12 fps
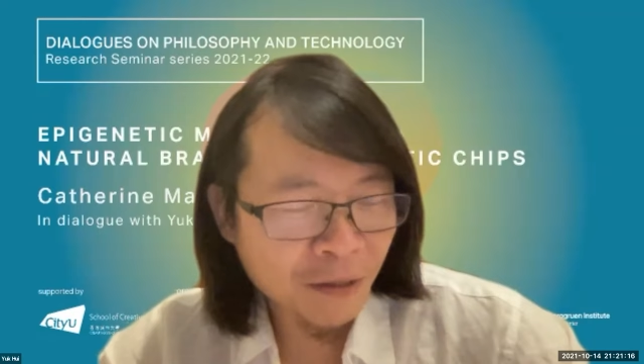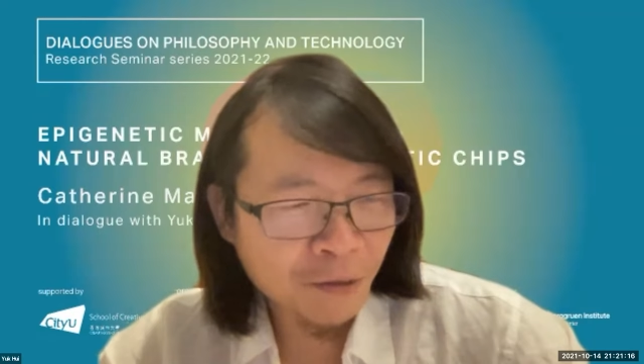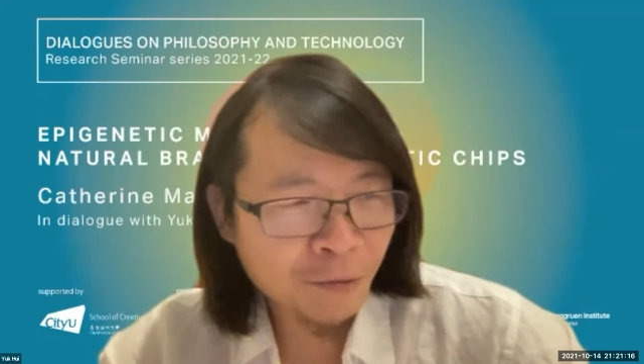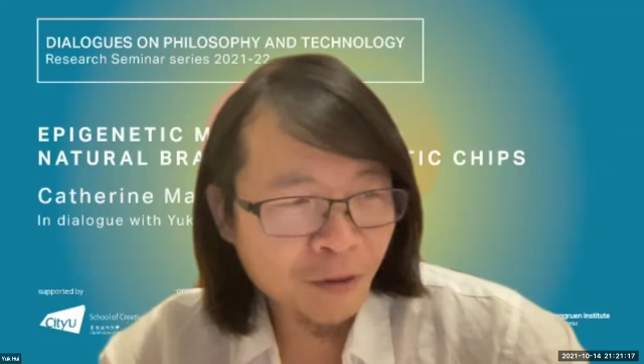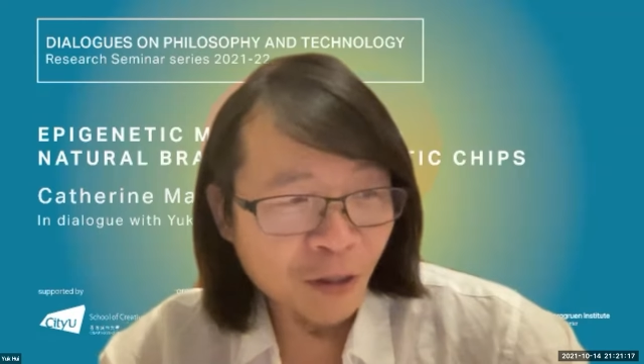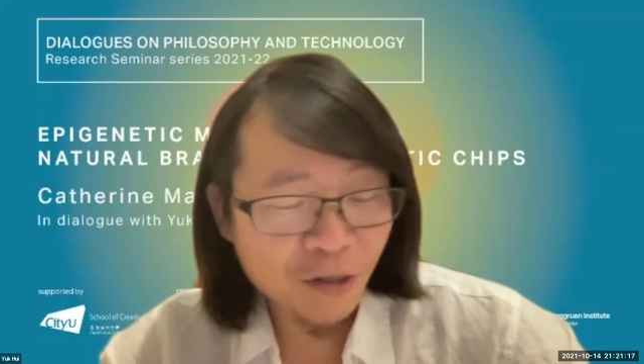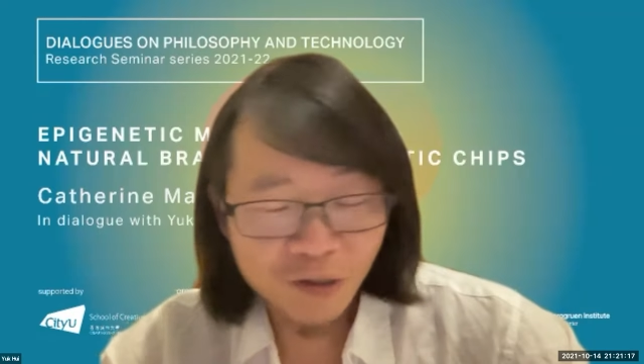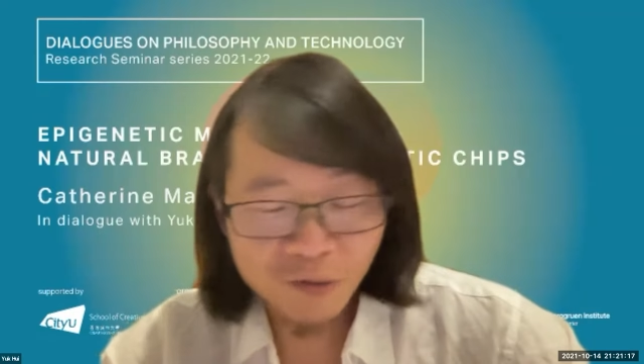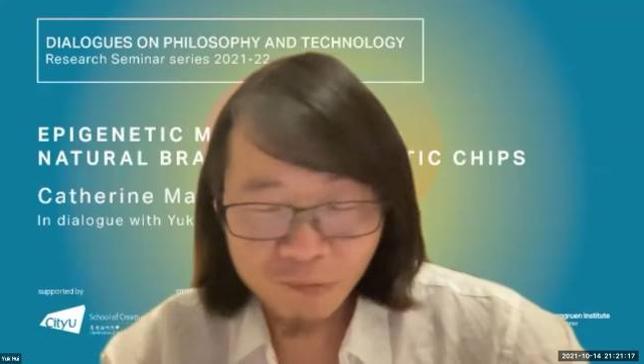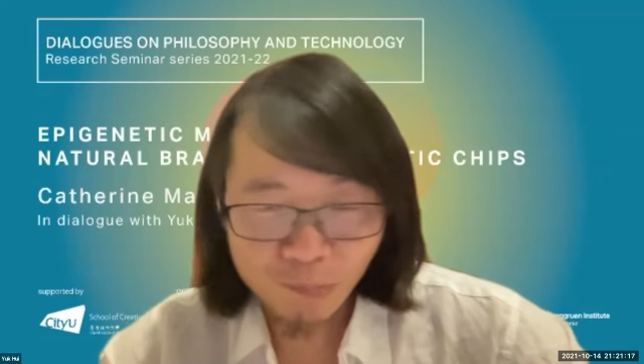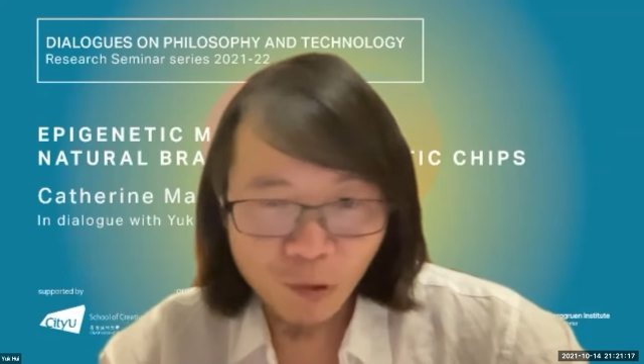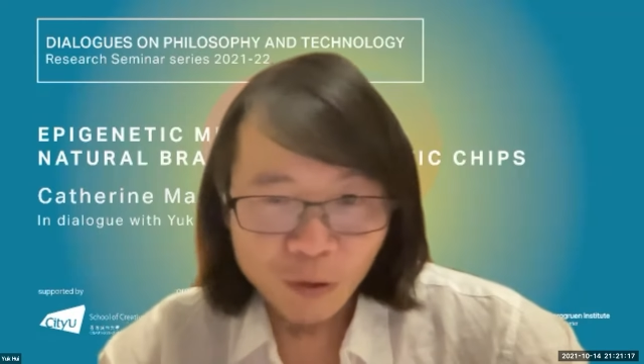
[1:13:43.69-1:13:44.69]
a
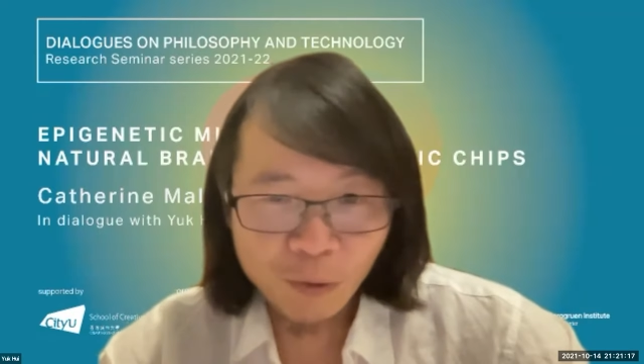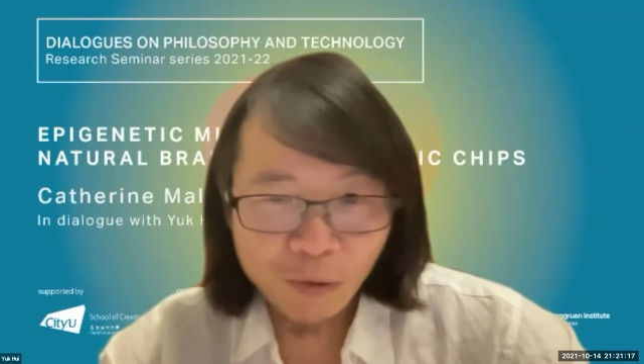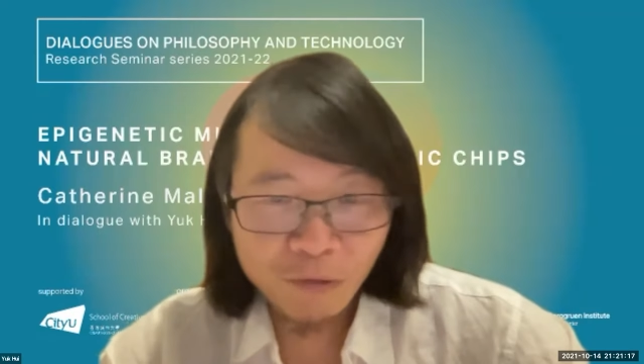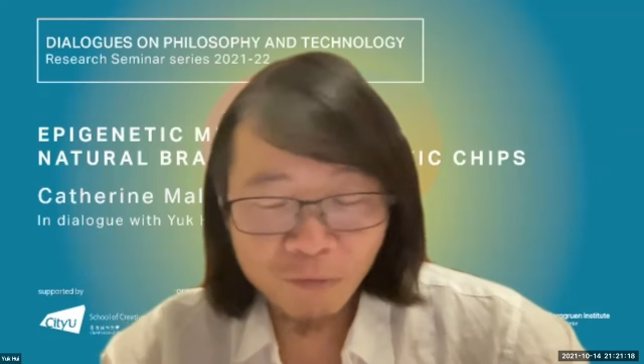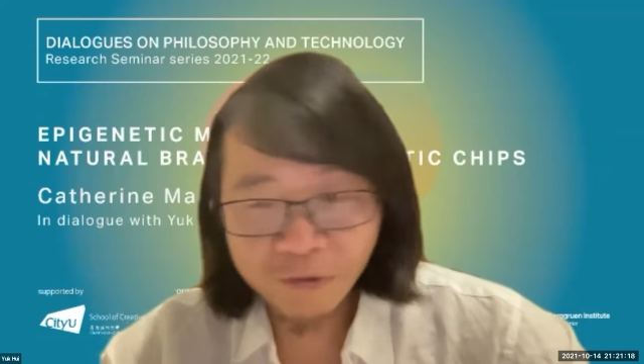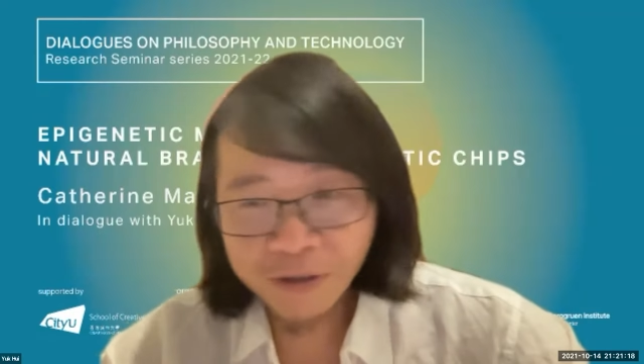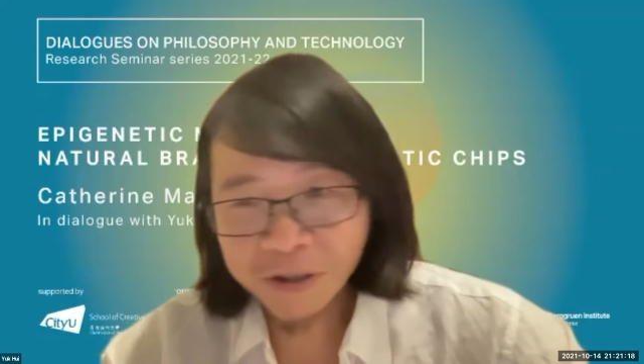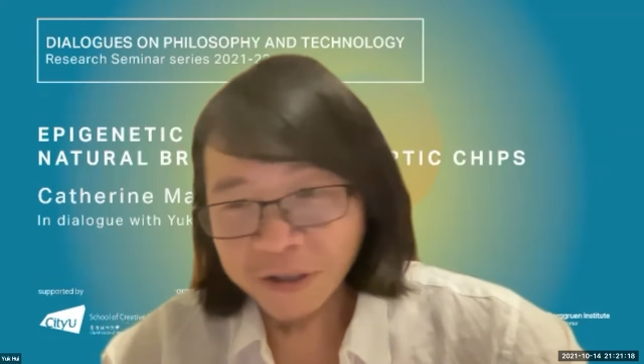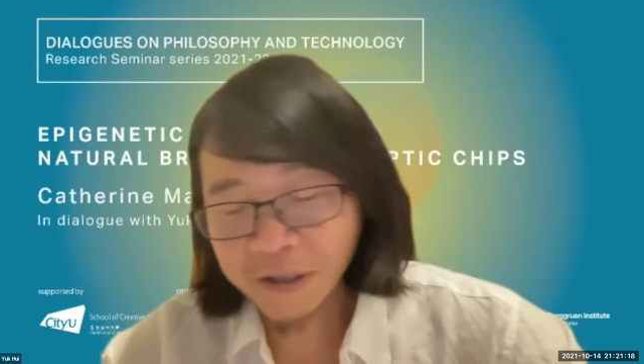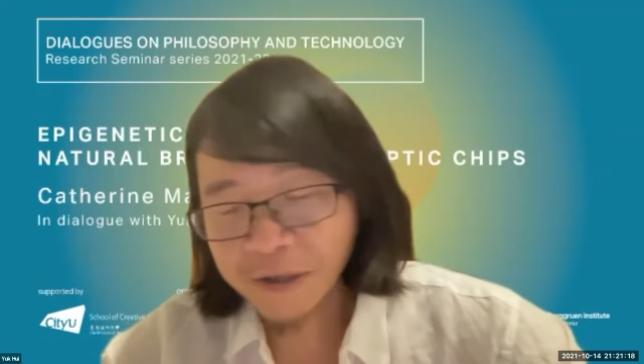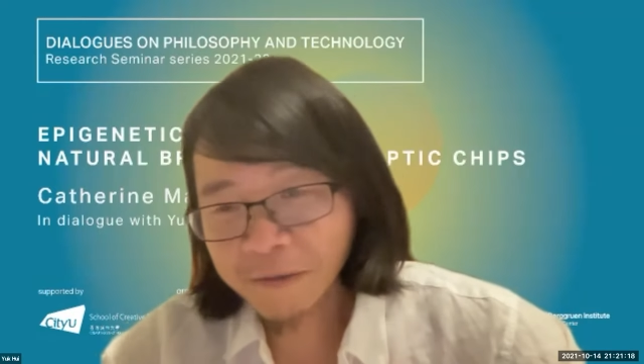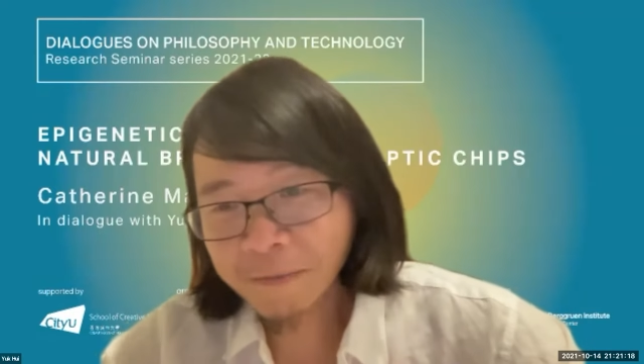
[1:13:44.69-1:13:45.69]
recursive model in
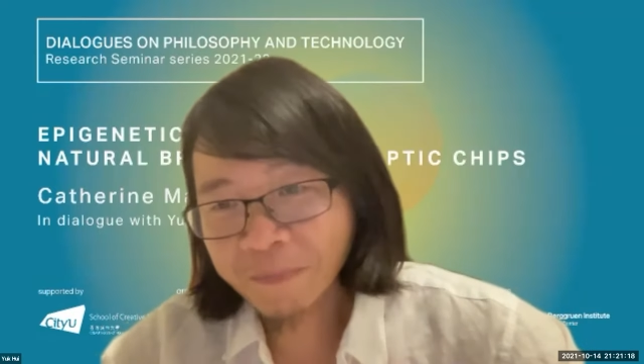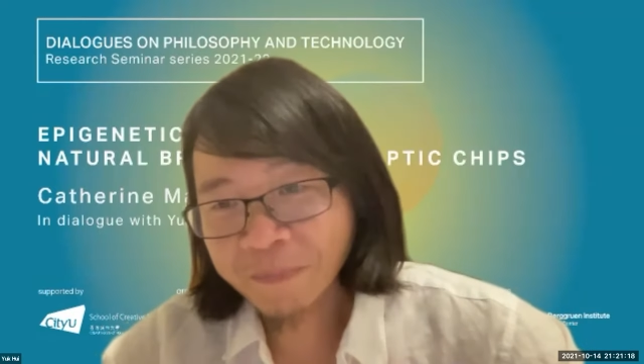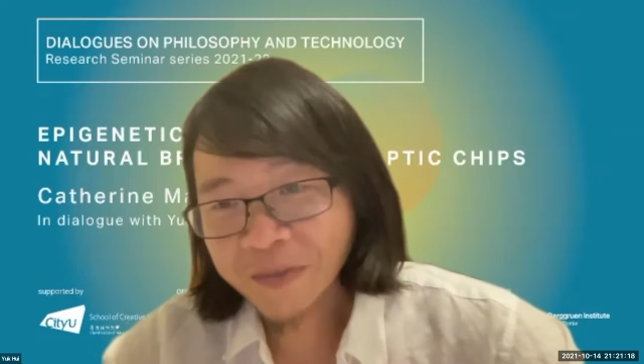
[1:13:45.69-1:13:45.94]
Fichte